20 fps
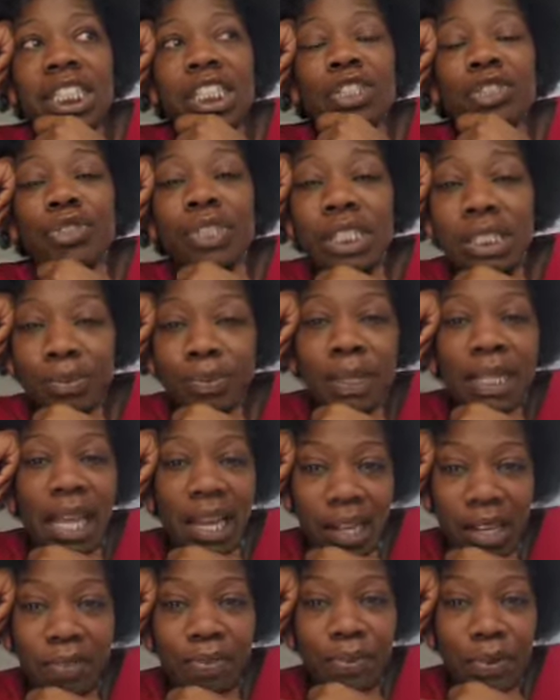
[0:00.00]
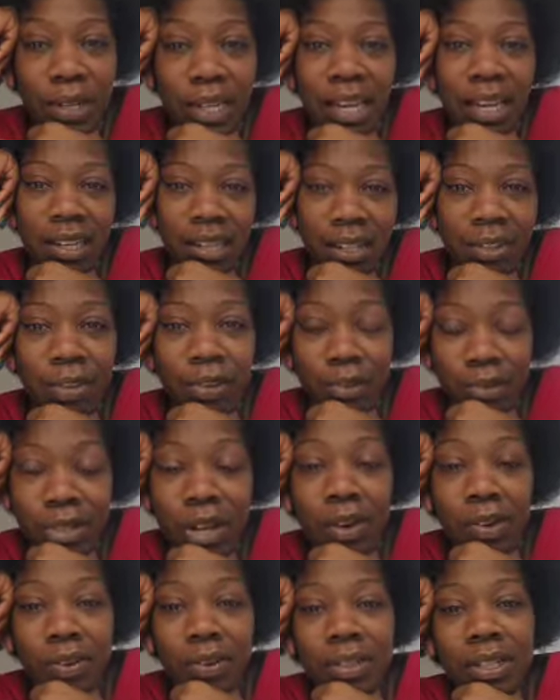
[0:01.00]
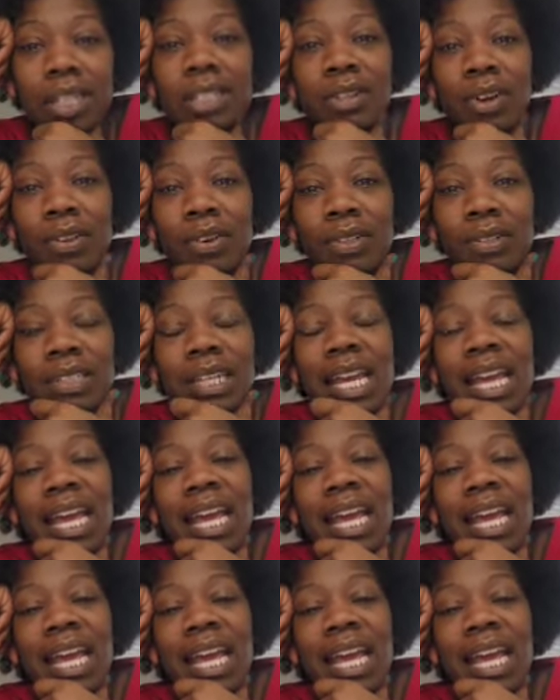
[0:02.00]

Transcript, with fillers: treats me like a 48-year-old adult.